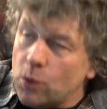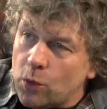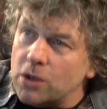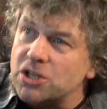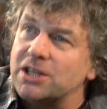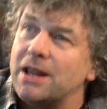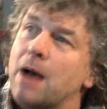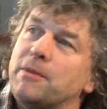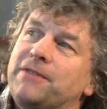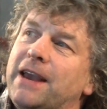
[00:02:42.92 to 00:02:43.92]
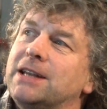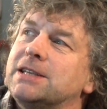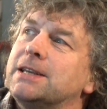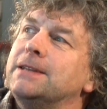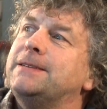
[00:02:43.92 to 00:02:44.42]
What slam
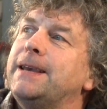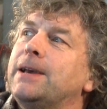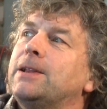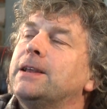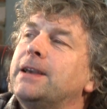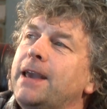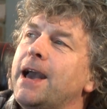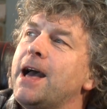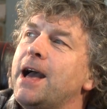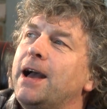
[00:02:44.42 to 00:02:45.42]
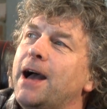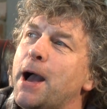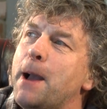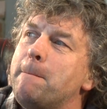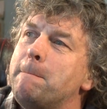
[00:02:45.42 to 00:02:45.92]
events entail? Yeah,
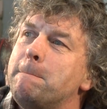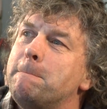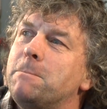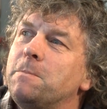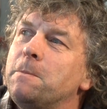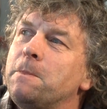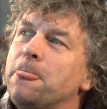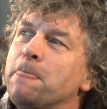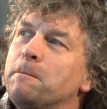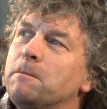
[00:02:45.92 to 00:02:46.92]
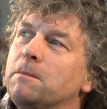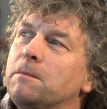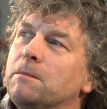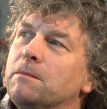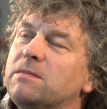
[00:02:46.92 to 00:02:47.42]
um,
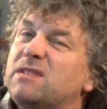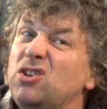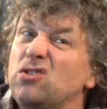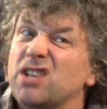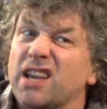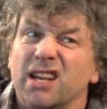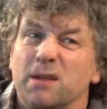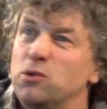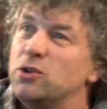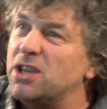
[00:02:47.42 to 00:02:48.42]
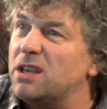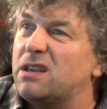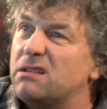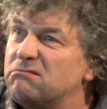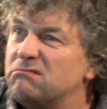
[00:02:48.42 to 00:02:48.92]
to use a kind of music
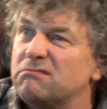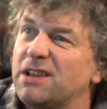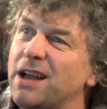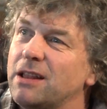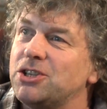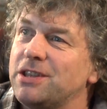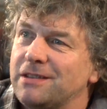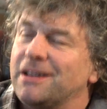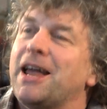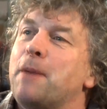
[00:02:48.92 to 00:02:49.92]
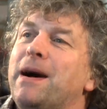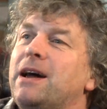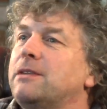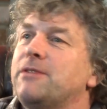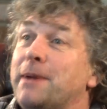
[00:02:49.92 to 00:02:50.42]
analogy, they're like a
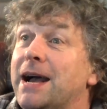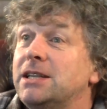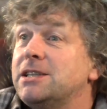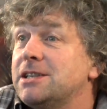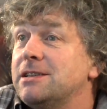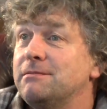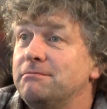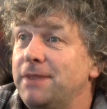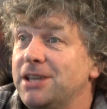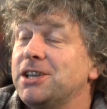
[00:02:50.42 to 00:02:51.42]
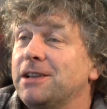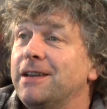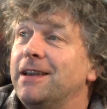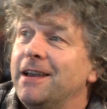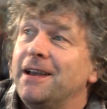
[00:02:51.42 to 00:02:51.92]
battle of the bands,
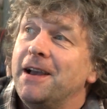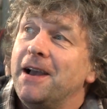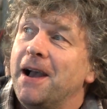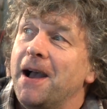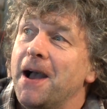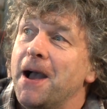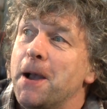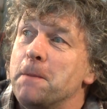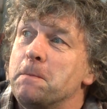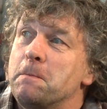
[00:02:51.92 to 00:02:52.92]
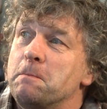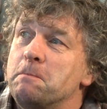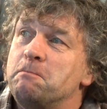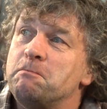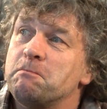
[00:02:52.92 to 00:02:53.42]
basically. Um,